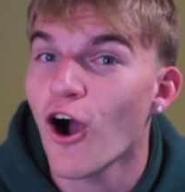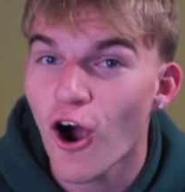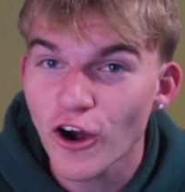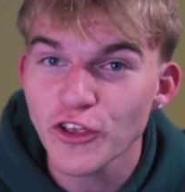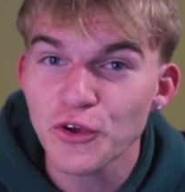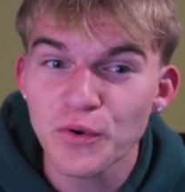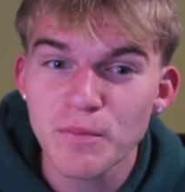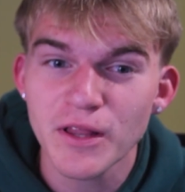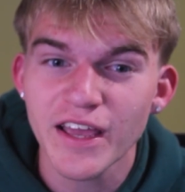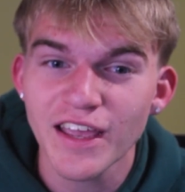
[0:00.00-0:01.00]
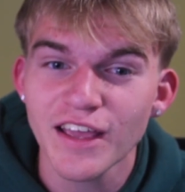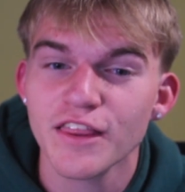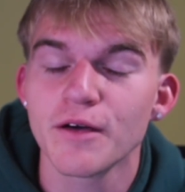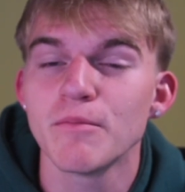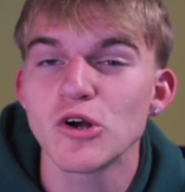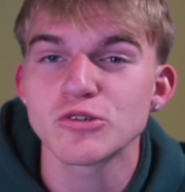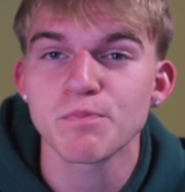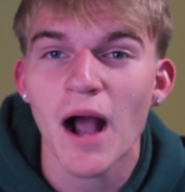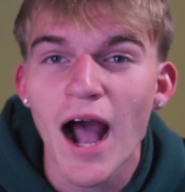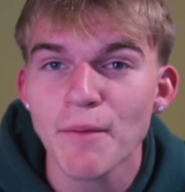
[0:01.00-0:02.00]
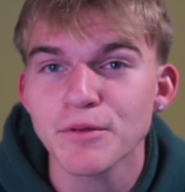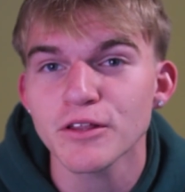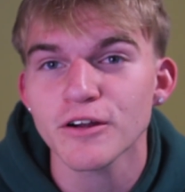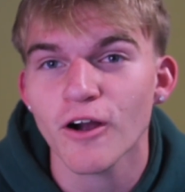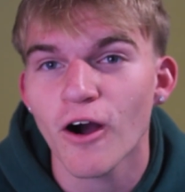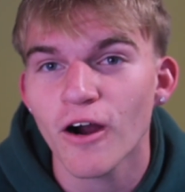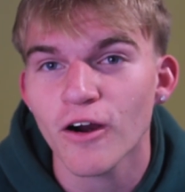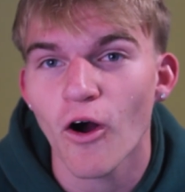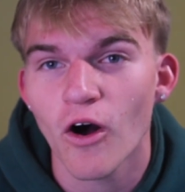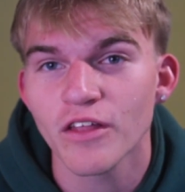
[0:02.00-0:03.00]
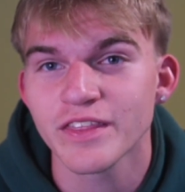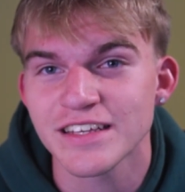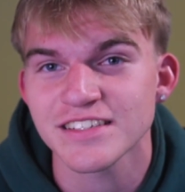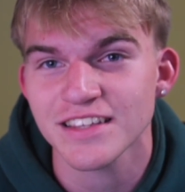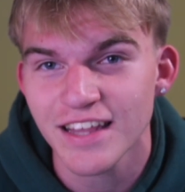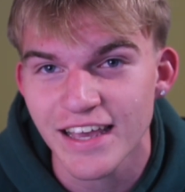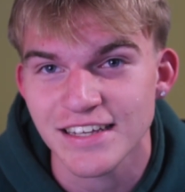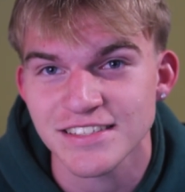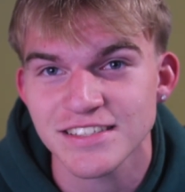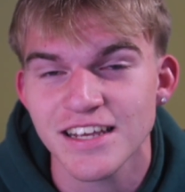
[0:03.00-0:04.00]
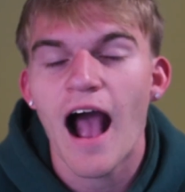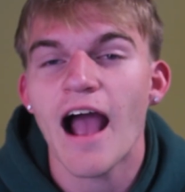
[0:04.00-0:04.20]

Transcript: Arguably the most popular car on this list.